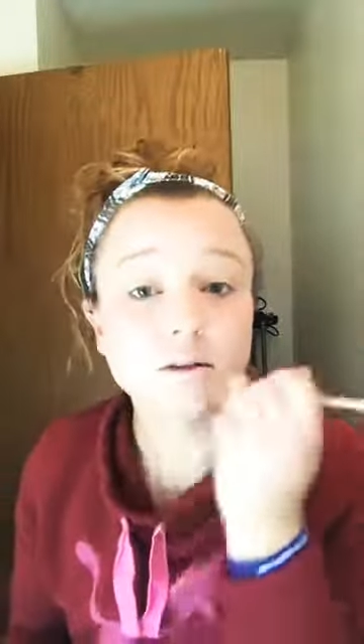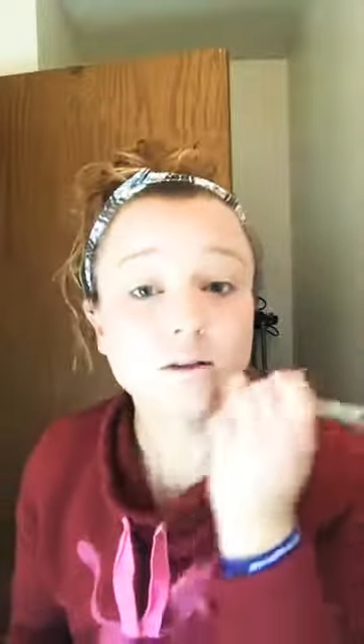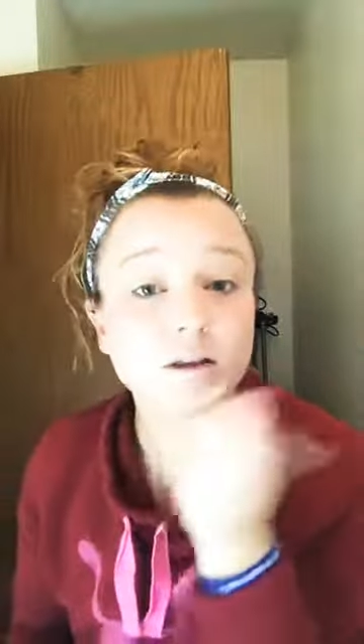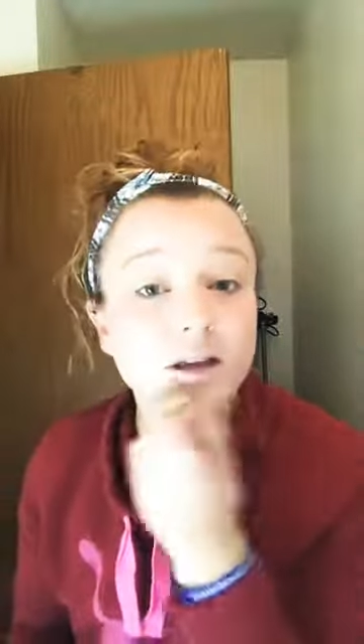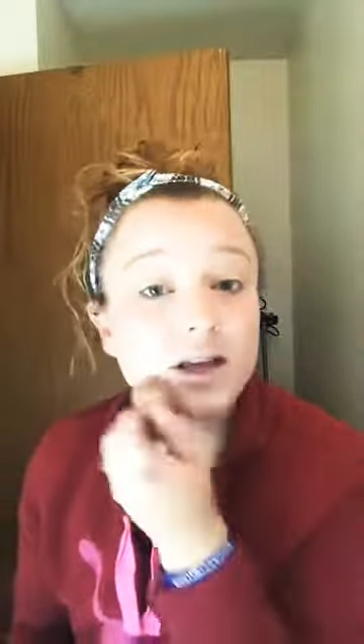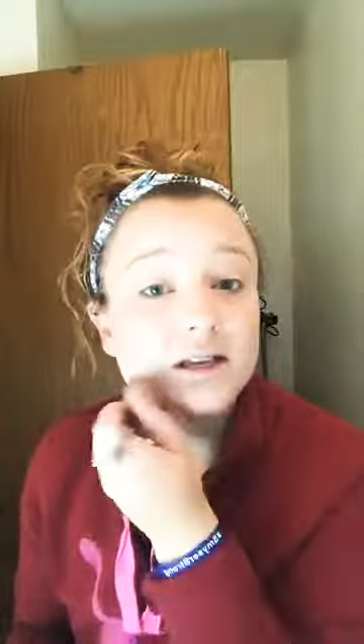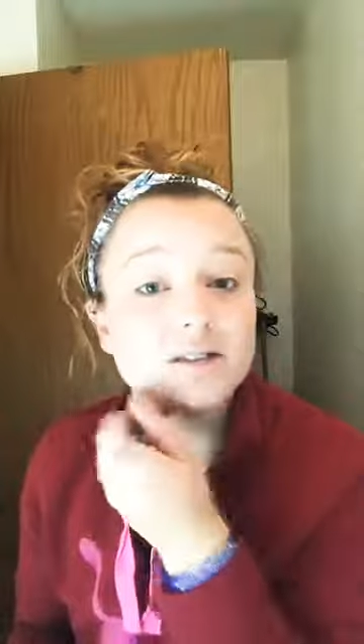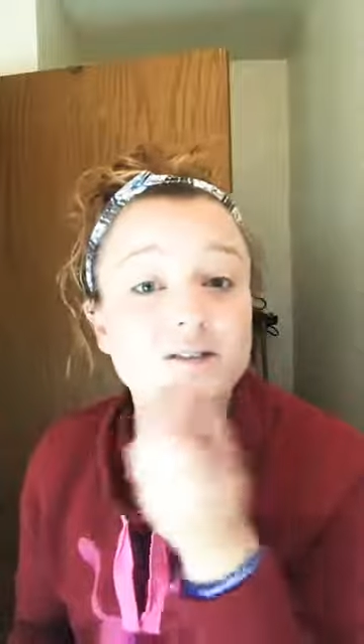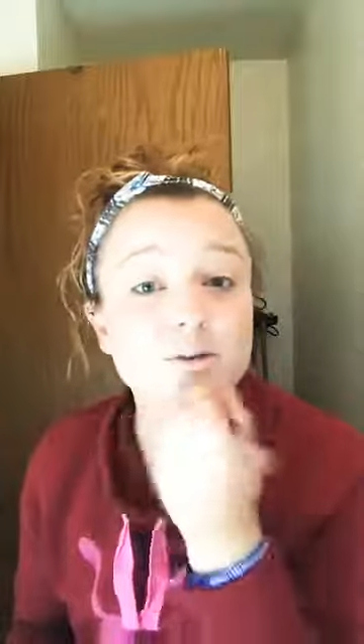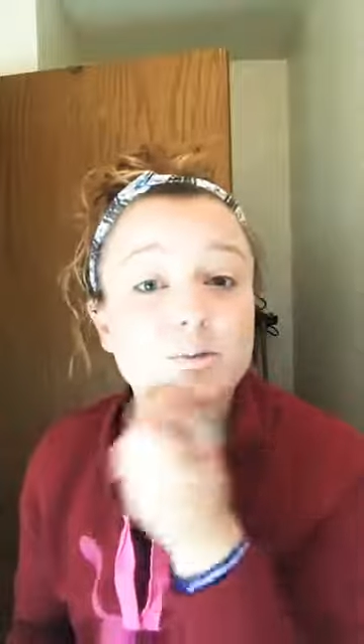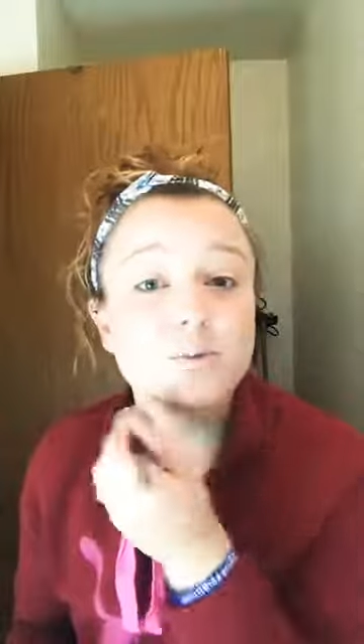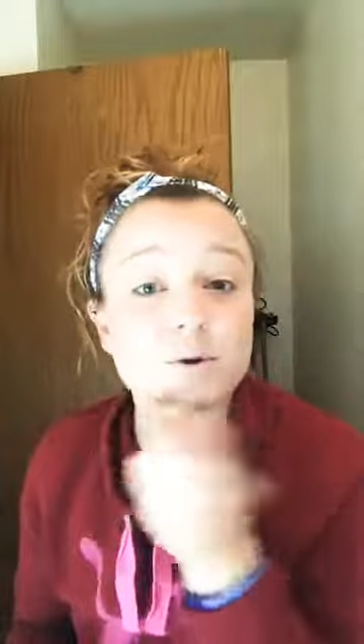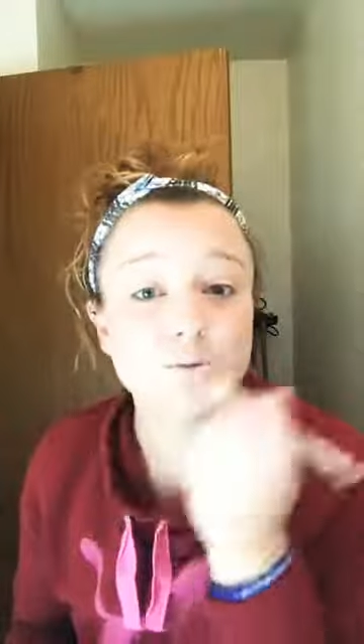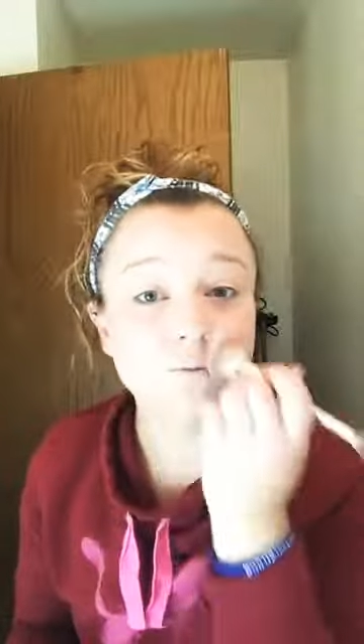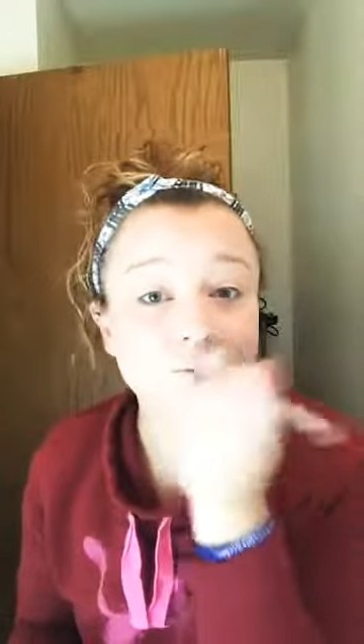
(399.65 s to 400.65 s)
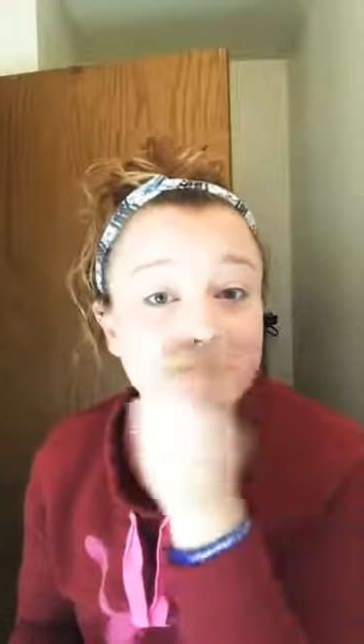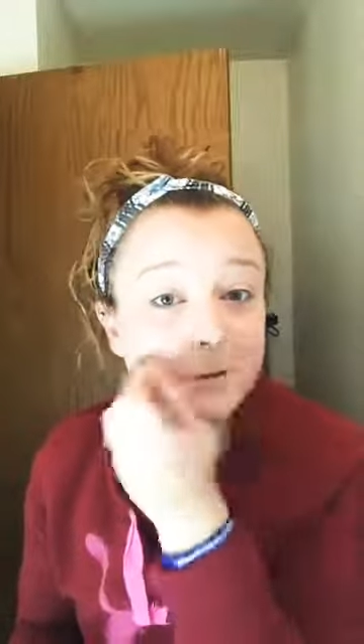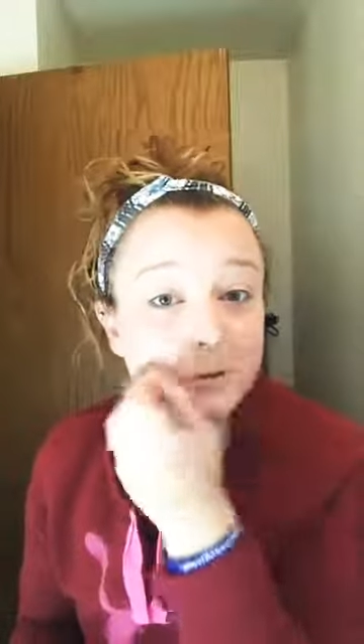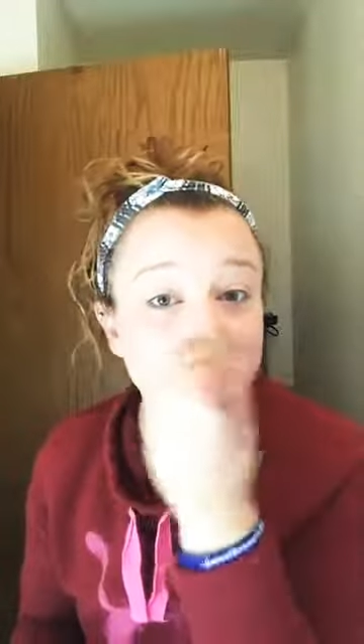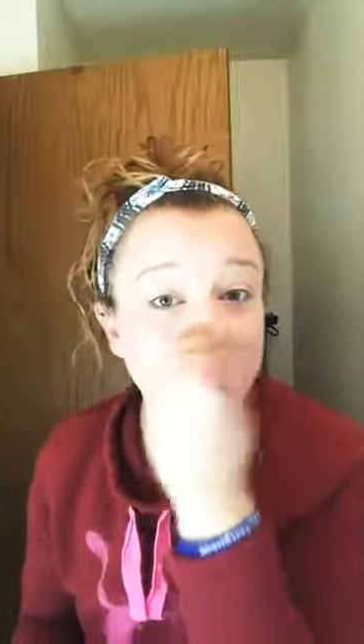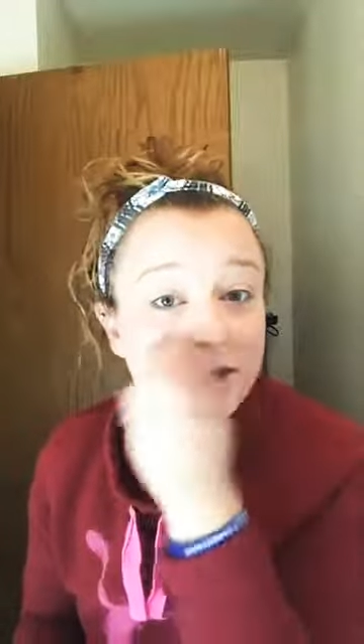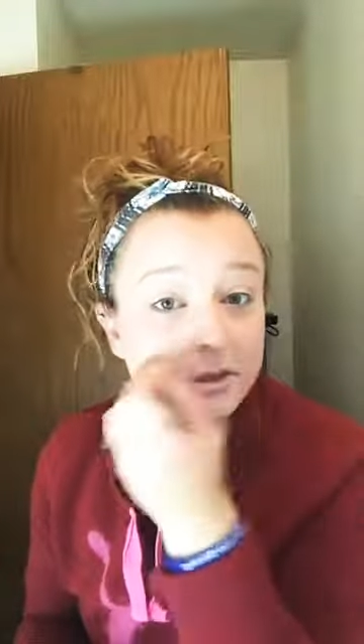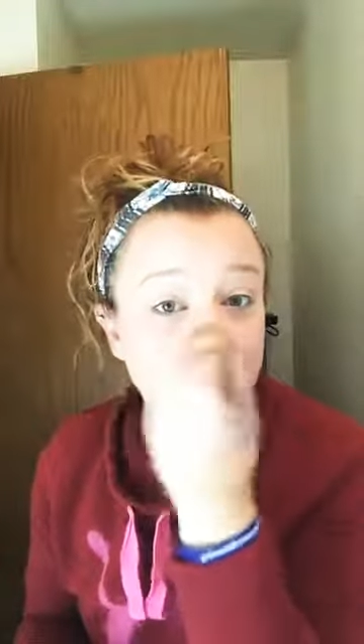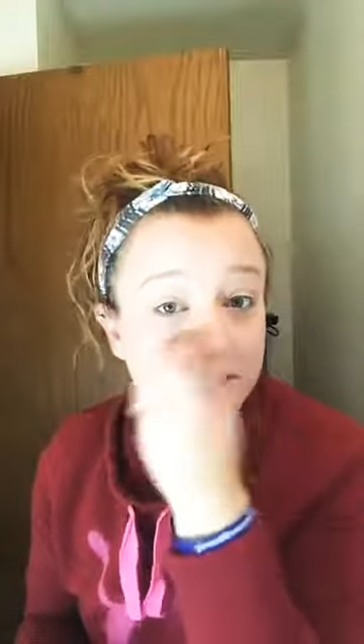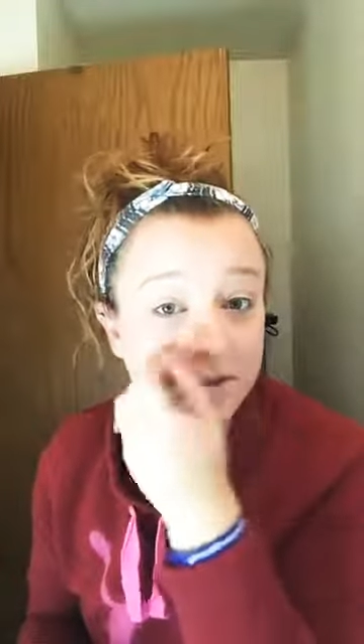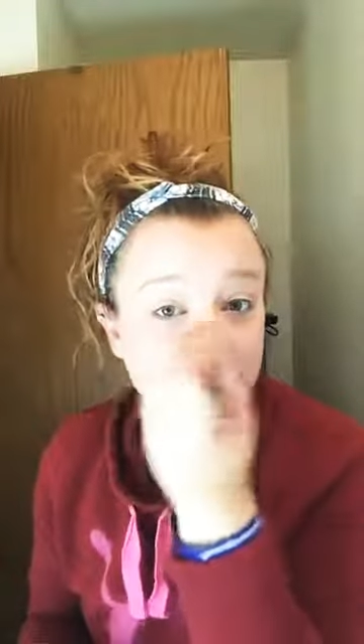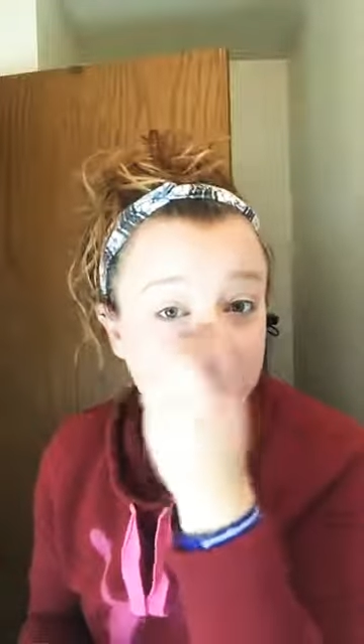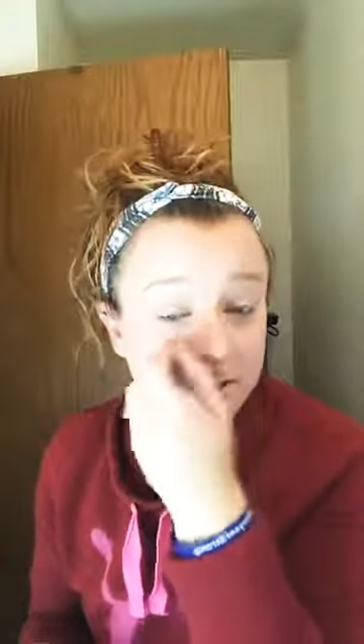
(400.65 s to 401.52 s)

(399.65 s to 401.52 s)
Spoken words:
as their preferred method